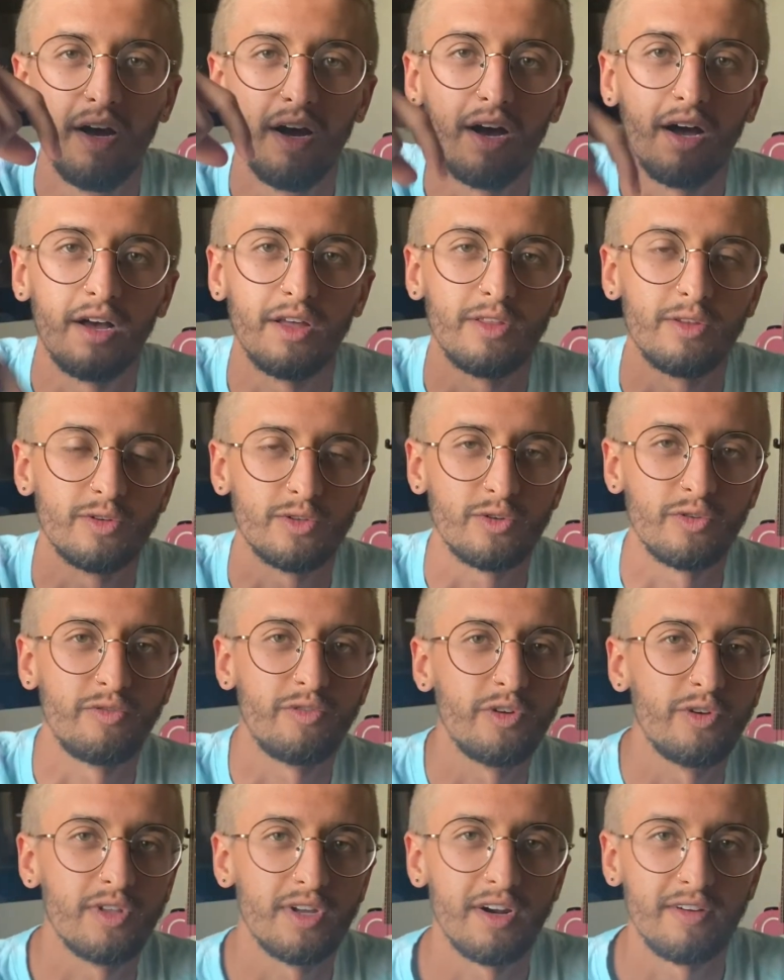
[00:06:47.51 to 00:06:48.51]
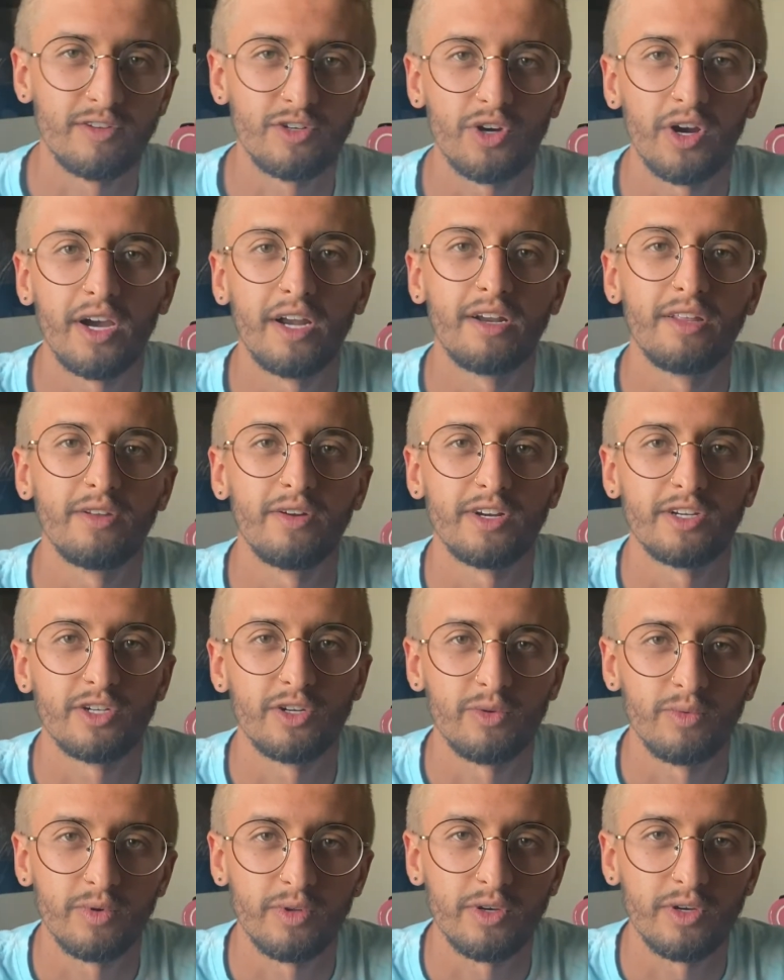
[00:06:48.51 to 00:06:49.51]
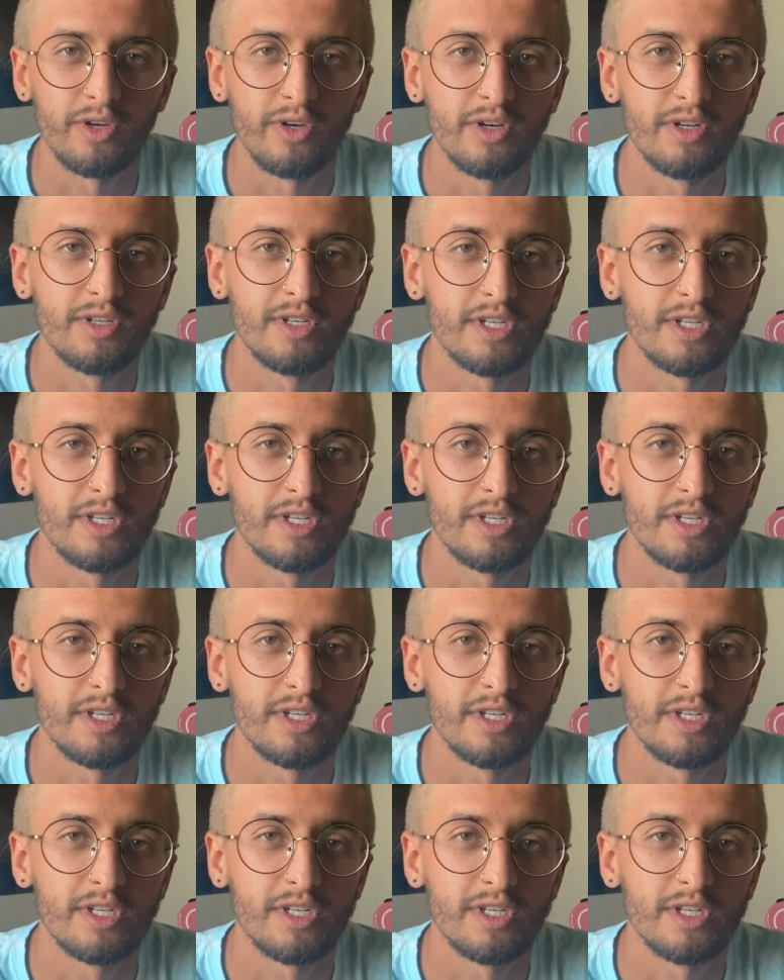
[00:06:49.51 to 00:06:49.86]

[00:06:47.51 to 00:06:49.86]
Those are a few that I've tried and they're actually really good,